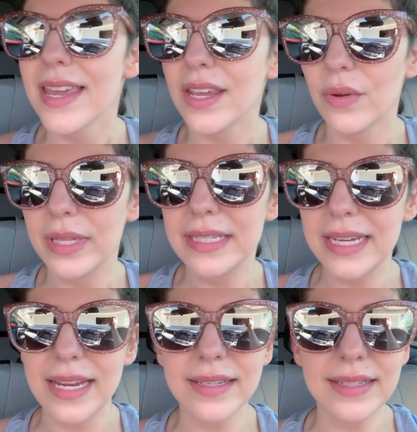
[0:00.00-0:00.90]
He only
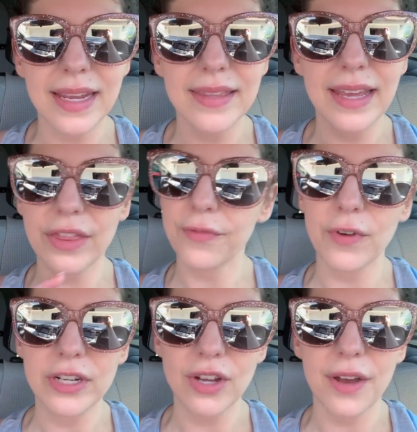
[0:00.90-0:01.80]
stays in like the
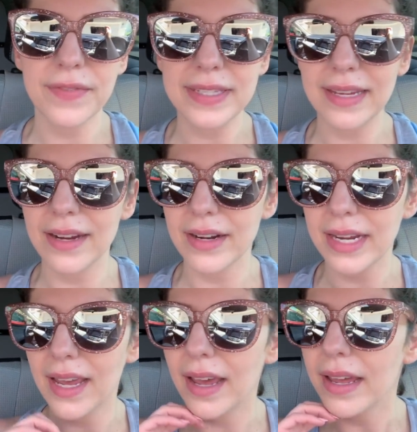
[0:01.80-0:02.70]
front office
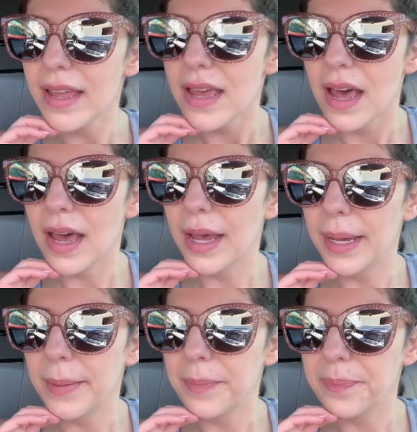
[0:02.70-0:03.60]
area.
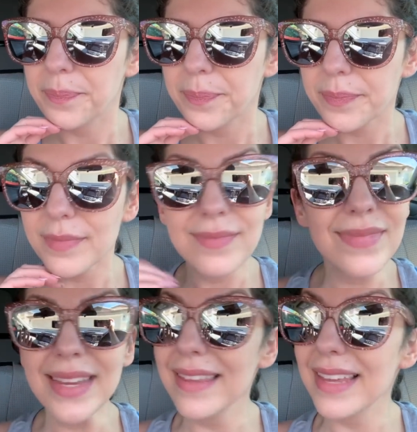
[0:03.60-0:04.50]

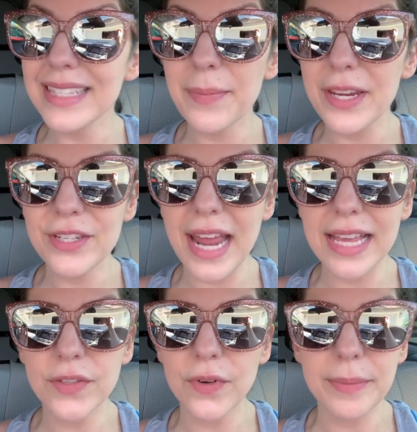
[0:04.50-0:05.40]
Unless the patient
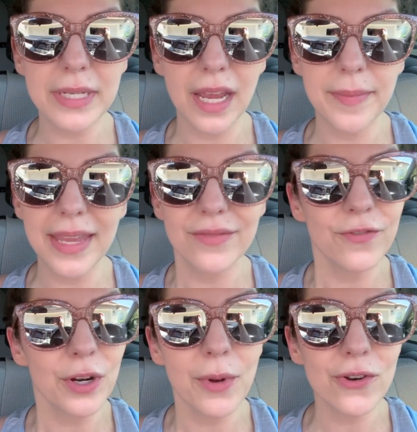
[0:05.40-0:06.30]
asks for him to come in
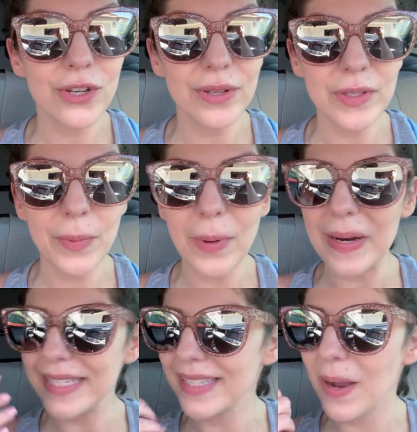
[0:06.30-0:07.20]
for emotional
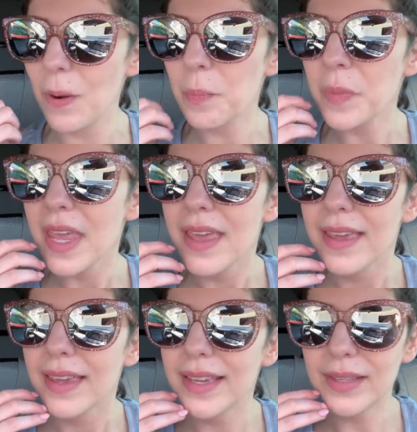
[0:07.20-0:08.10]
support. So
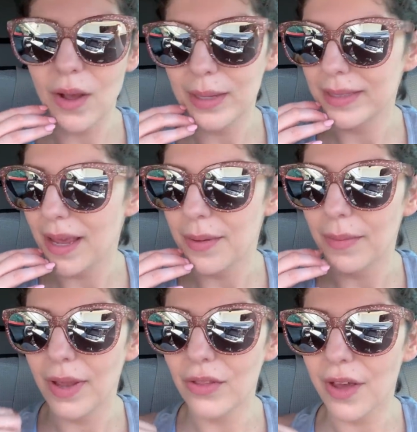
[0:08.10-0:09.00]
he's
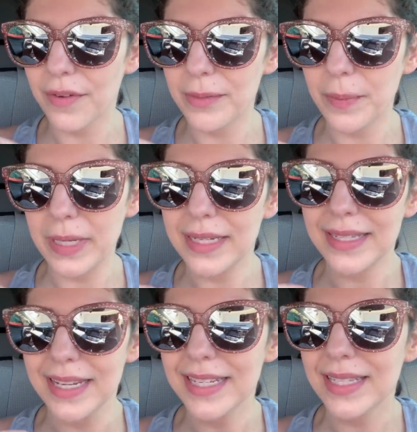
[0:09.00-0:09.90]
awesome. I love him to
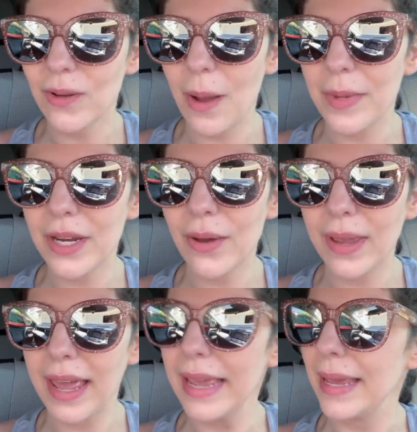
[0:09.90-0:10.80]
pieces. So I'm going to go
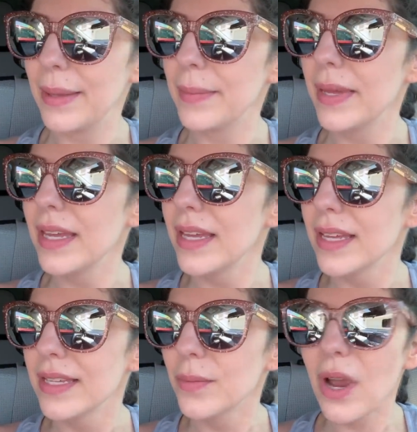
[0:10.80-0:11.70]
get him
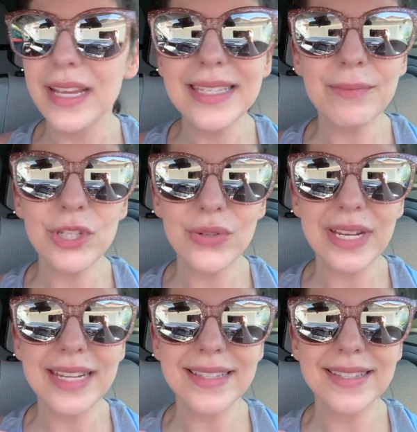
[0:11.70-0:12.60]
probably some
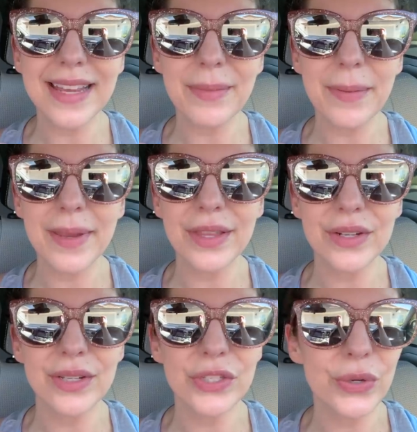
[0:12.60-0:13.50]
treats and maybe a
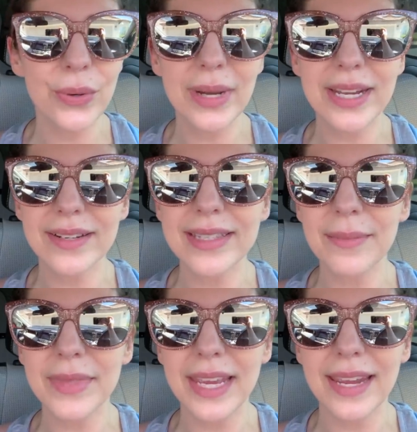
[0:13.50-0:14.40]
little toy or
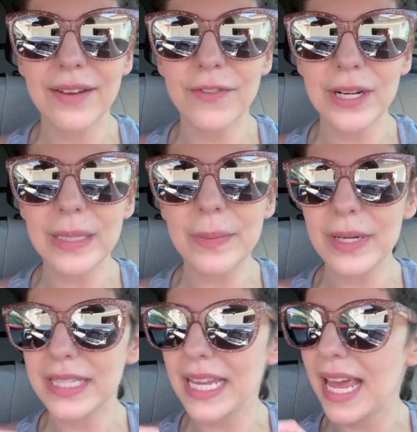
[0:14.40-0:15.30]
something for his
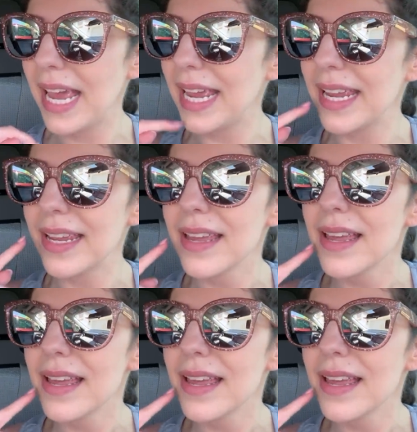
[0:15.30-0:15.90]
birthday,